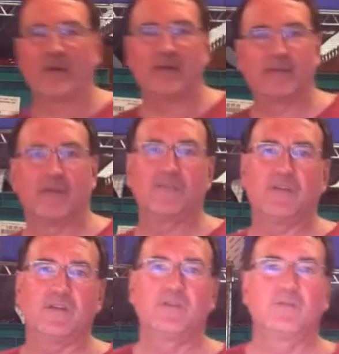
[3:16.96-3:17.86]
ready to
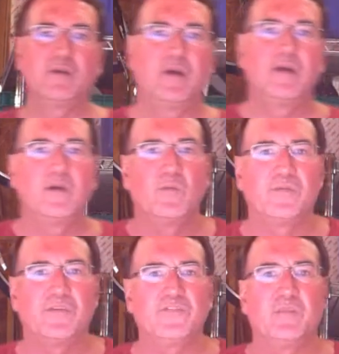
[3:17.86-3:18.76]
continue
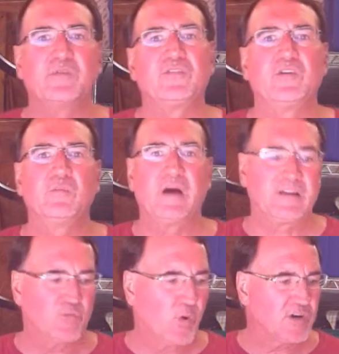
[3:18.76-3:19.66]
with this episode of
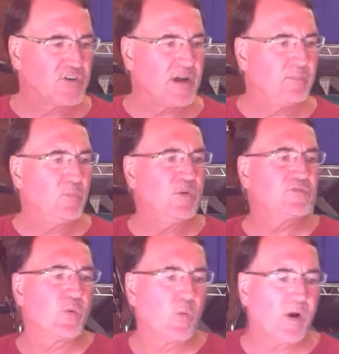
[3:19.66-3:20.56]
Mike's Workshop, in
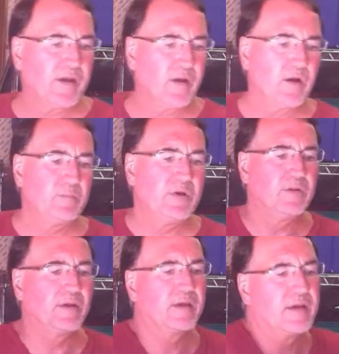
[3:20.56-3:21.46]
which we're working on
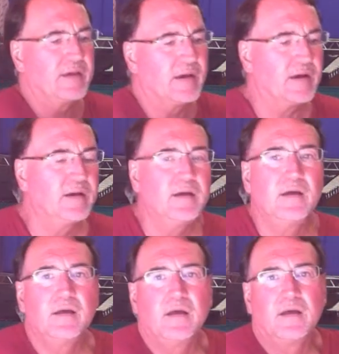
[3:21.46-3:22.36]
building
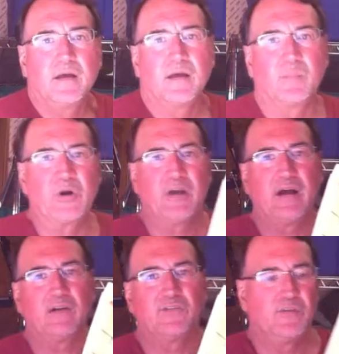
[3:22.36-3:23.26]
a
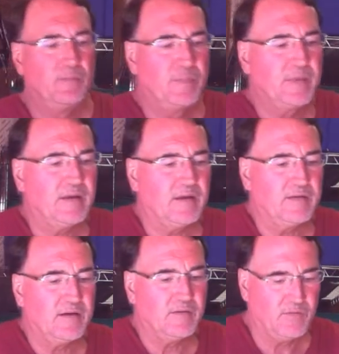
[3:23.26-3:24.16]
birdhouse.
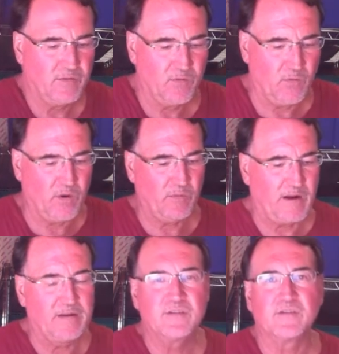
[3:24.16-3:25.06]
And we're
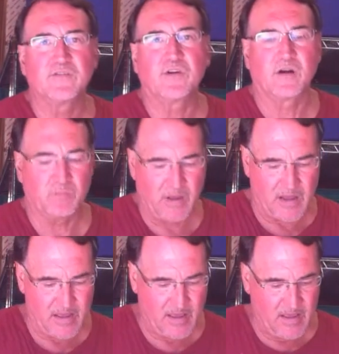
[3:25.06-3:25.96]
ready to start
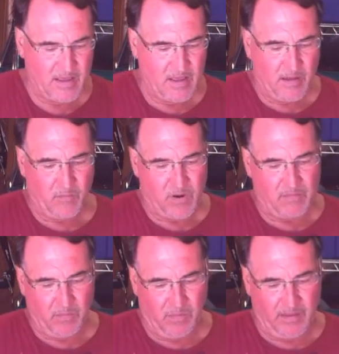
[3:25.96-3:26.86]
by
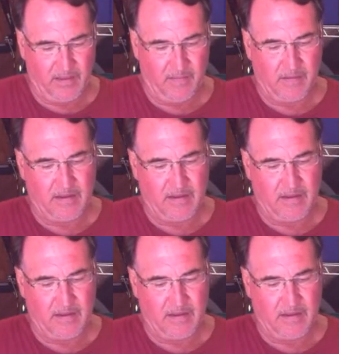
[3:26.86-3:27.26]
probably